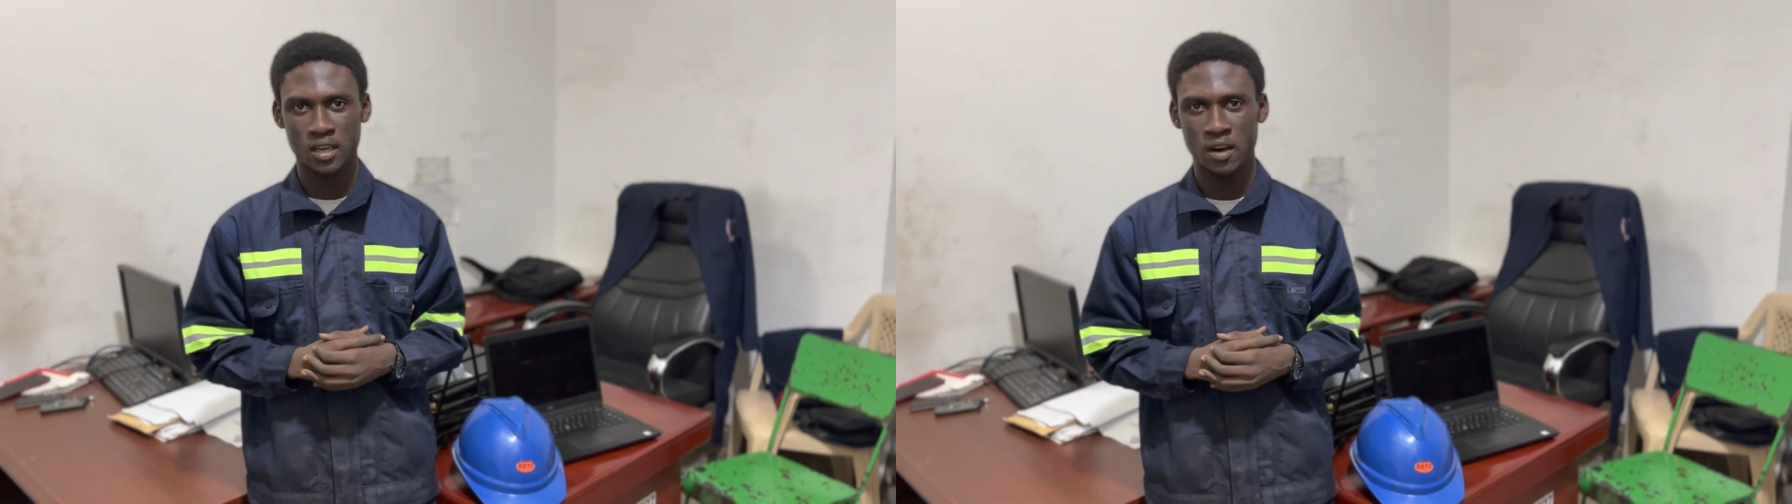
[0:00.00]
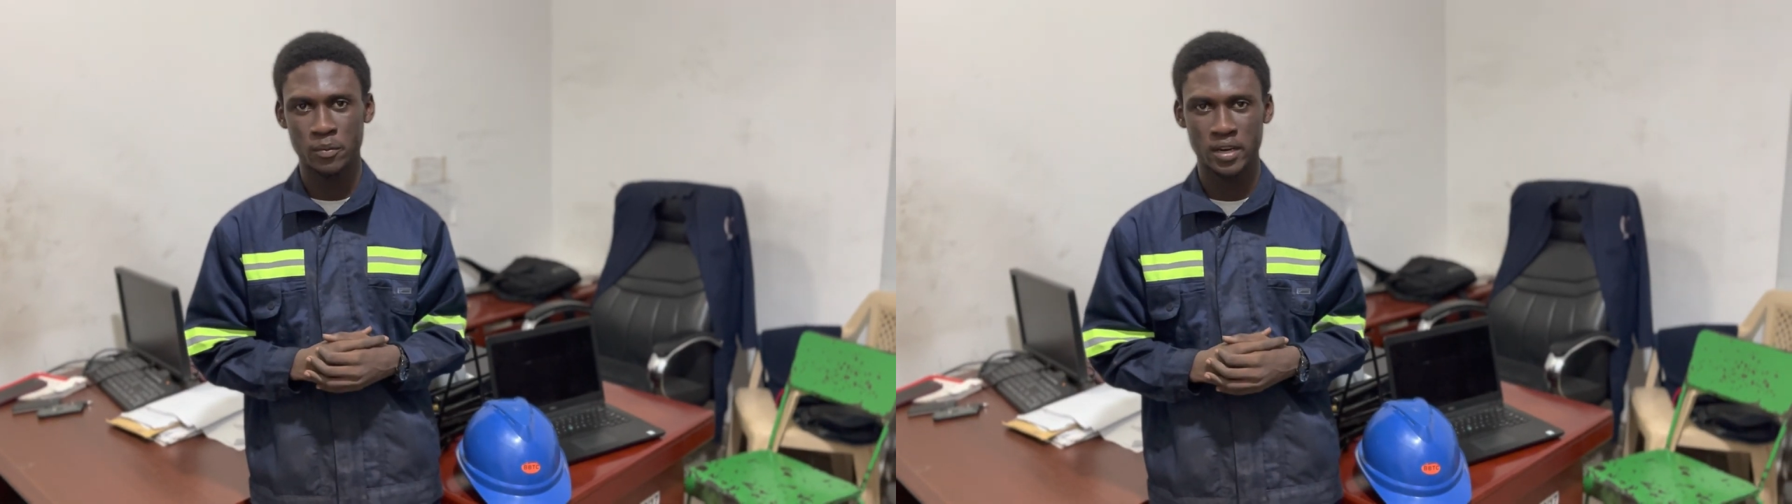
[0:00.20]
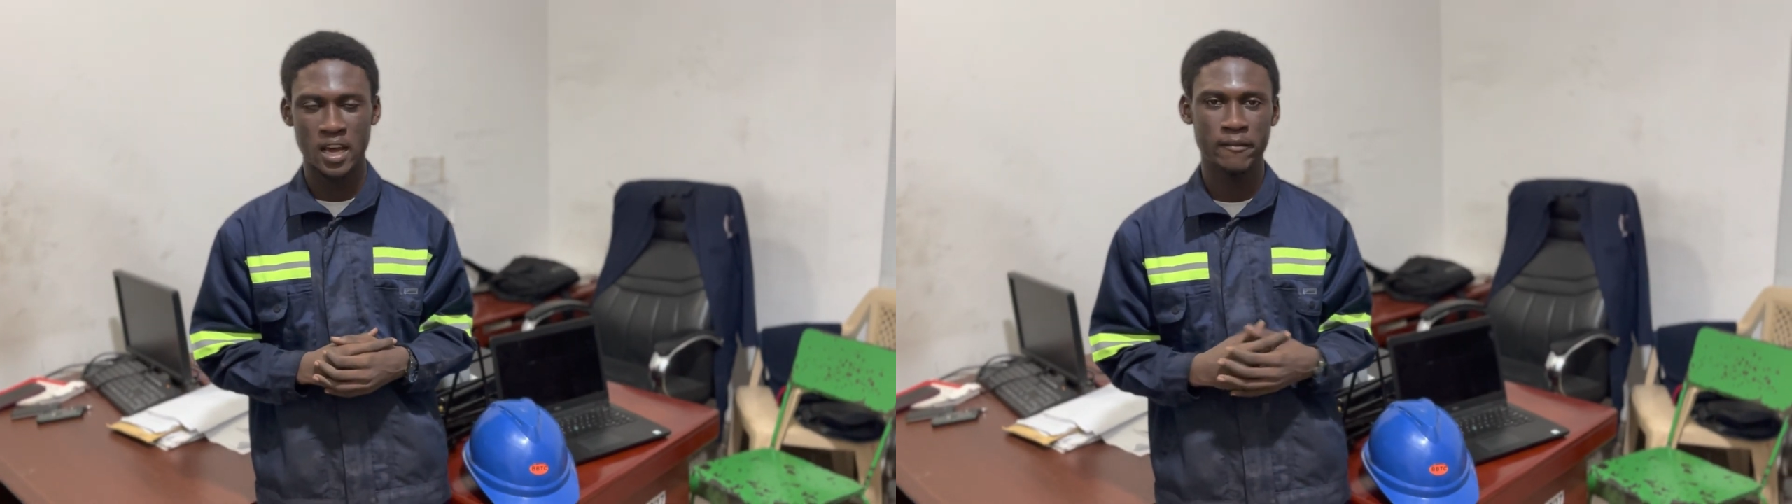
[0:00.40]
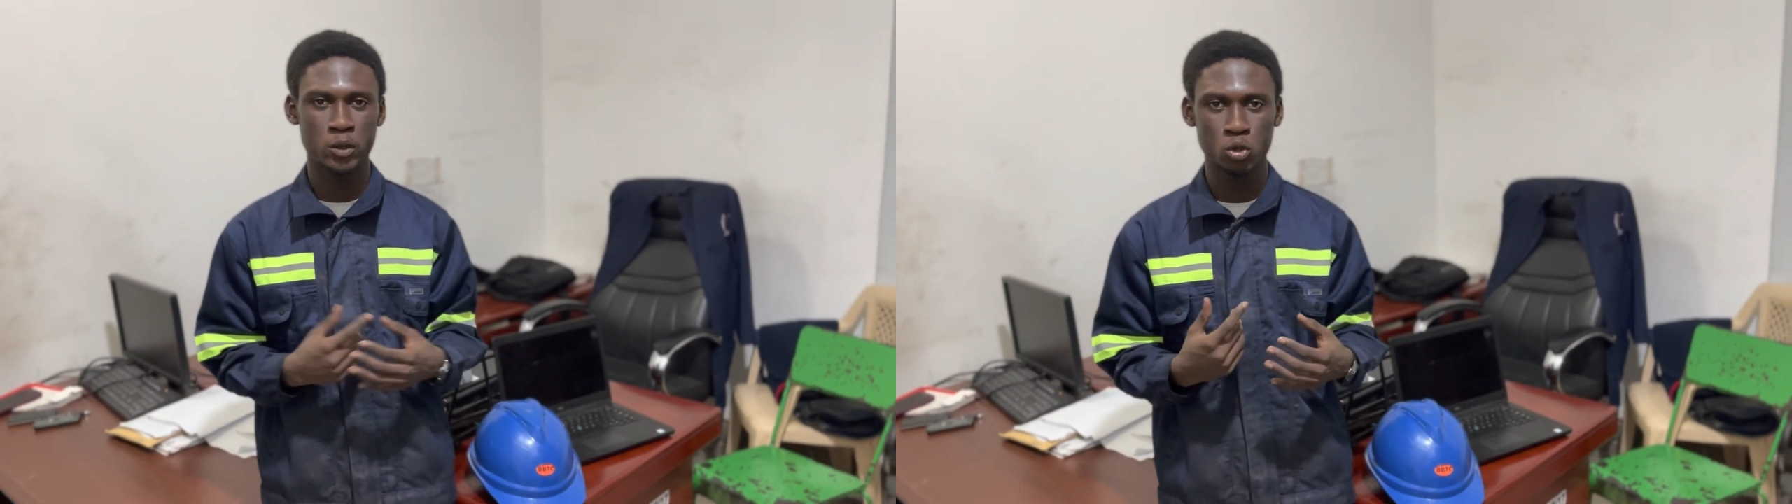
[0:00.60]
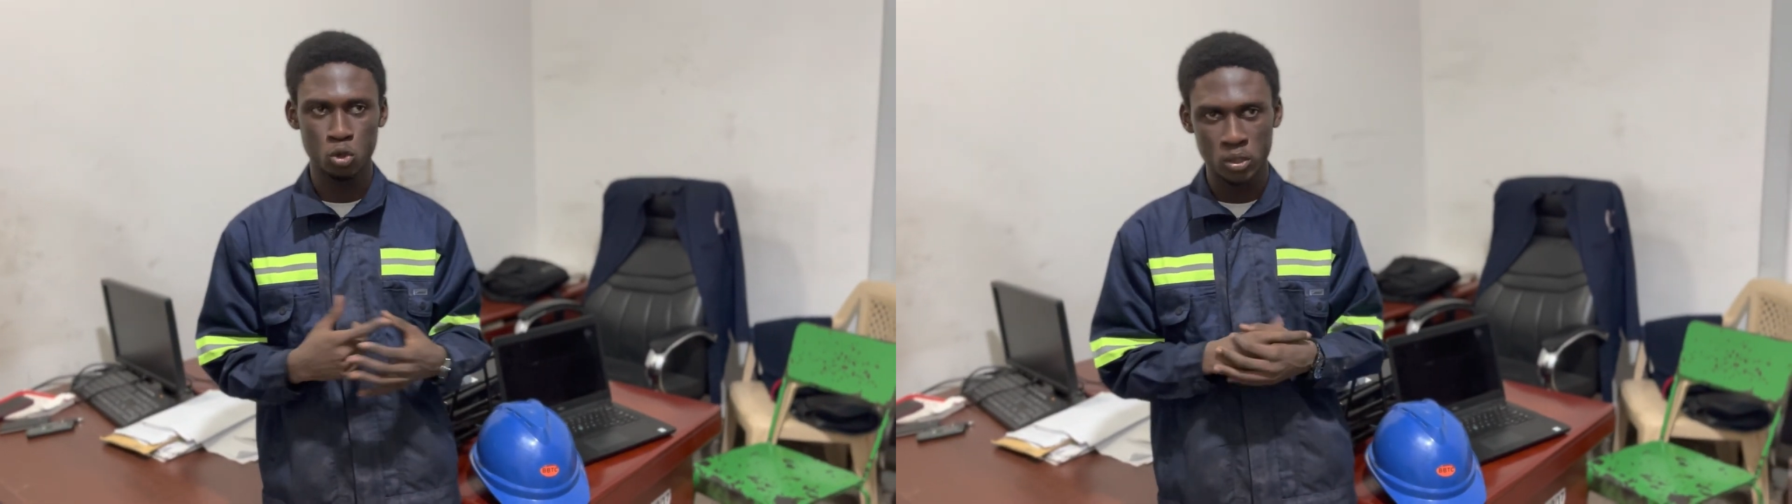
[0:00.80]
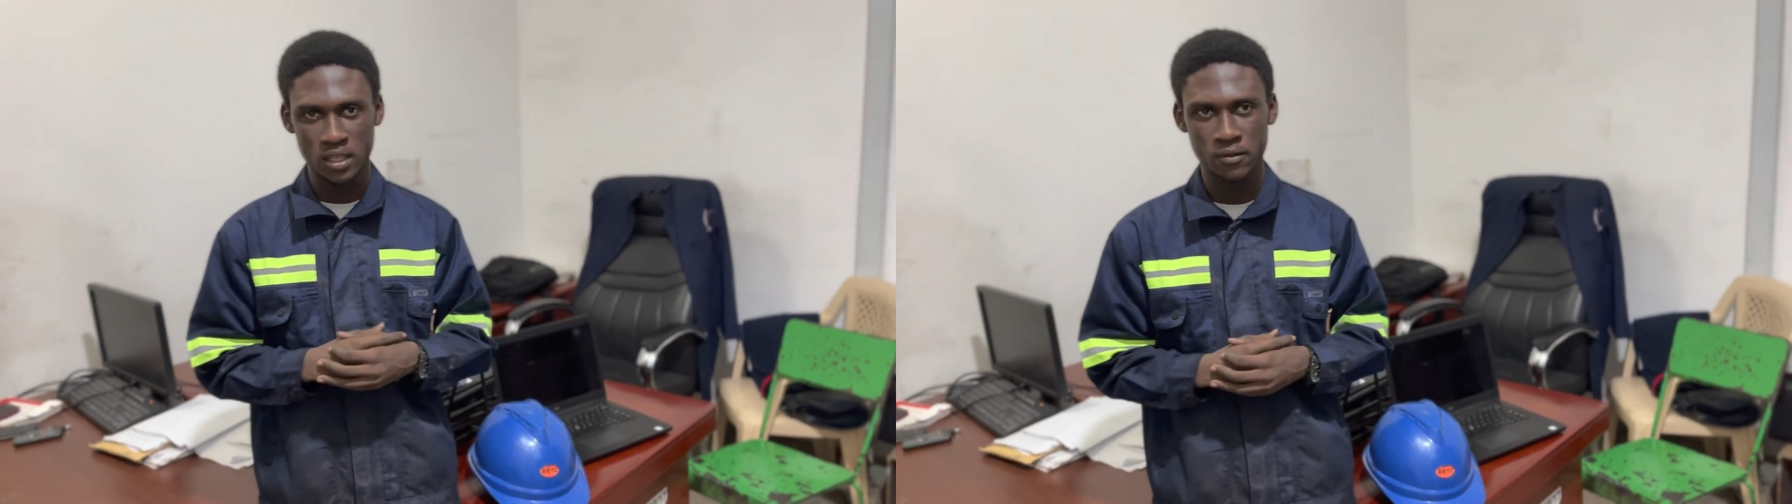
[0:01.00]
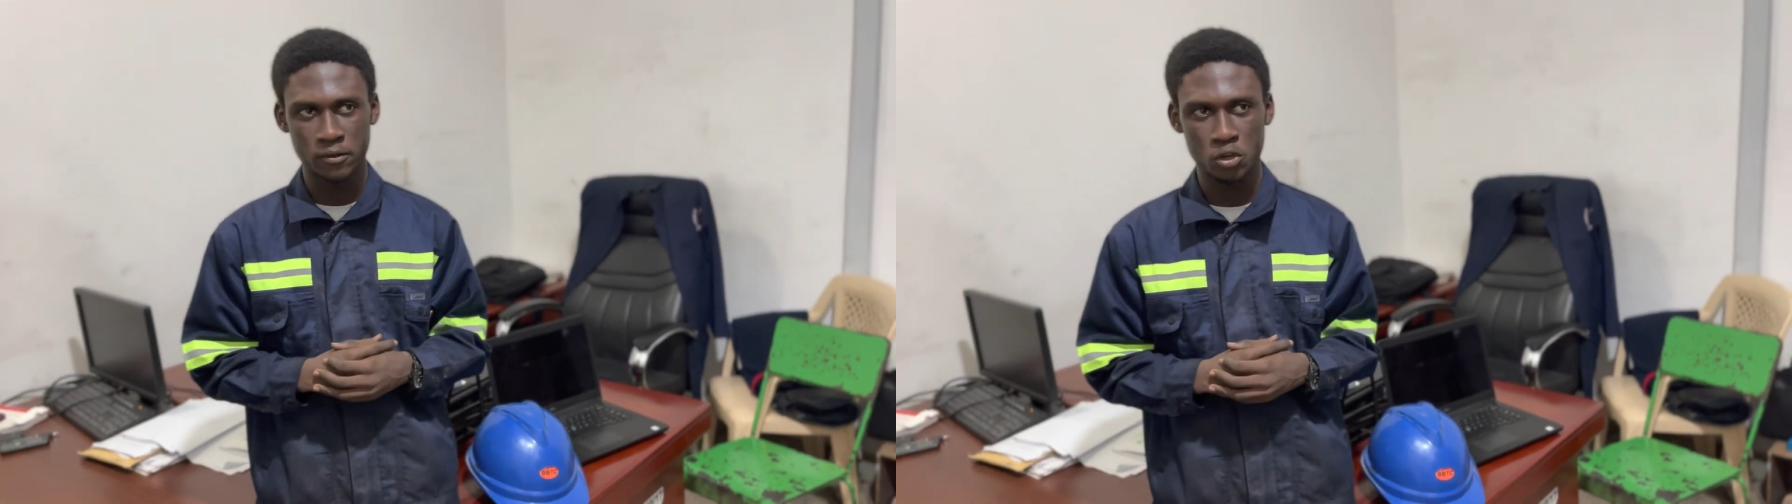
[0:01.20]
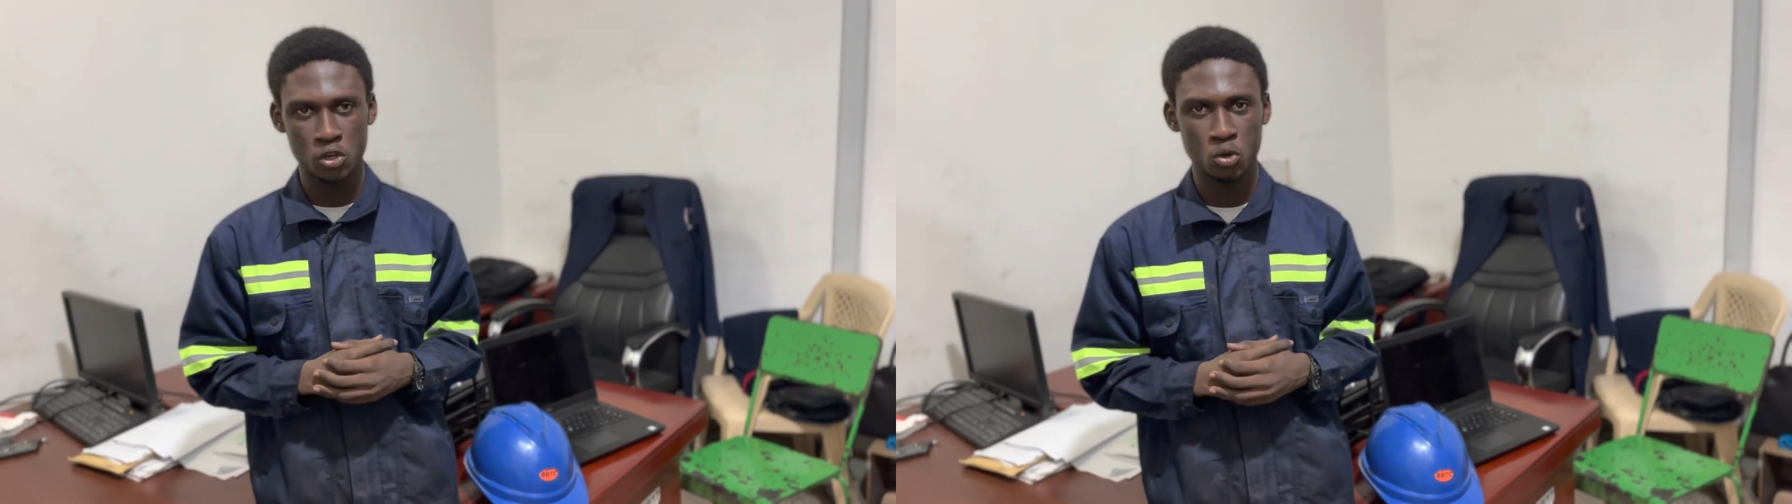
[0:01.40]
company I've been shooting
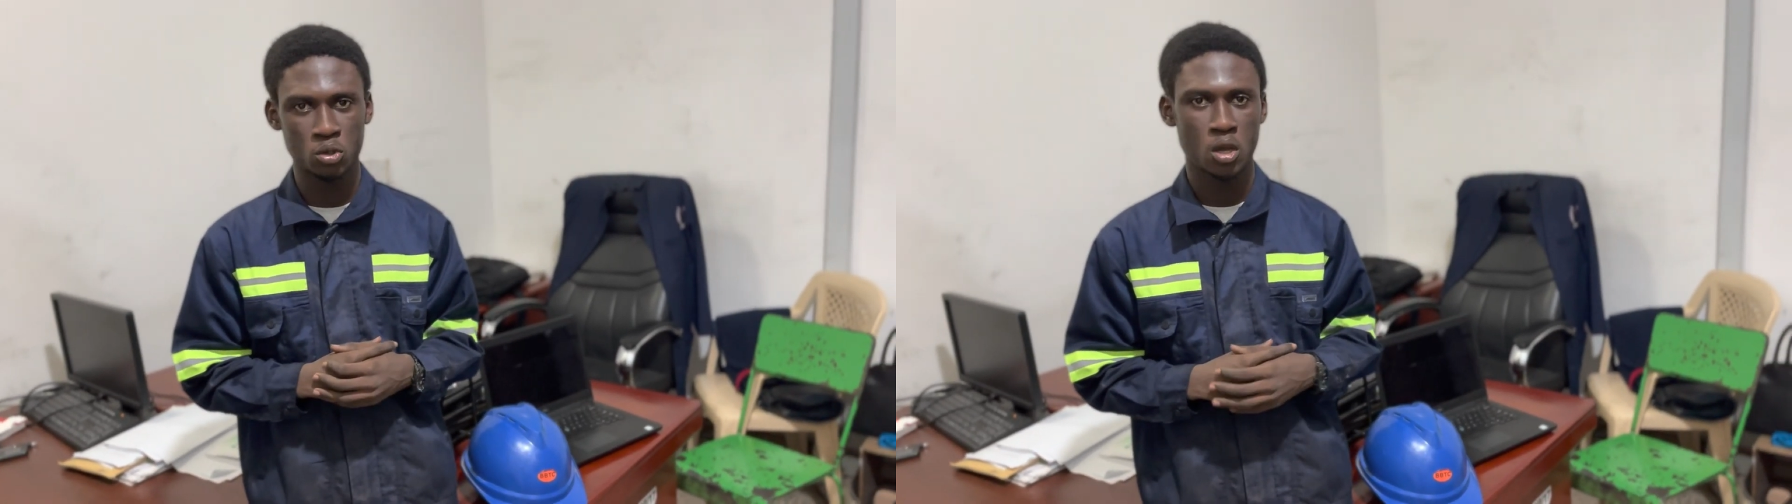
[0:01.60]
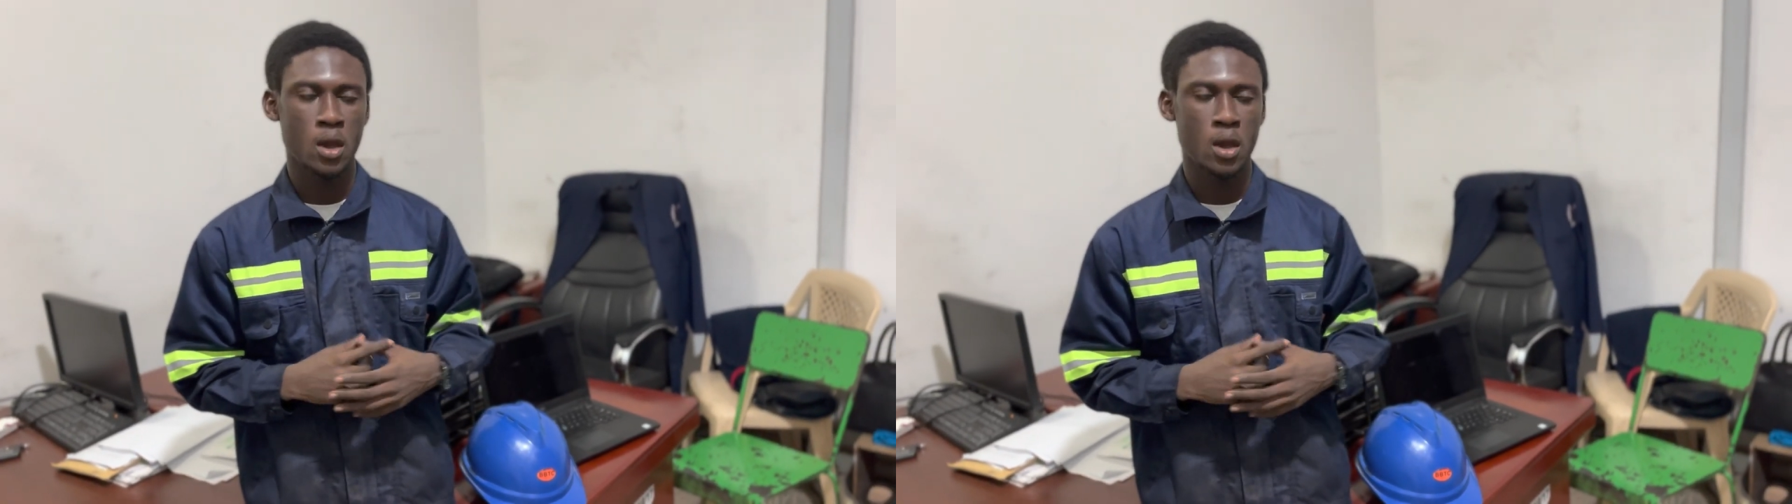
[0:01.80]
videos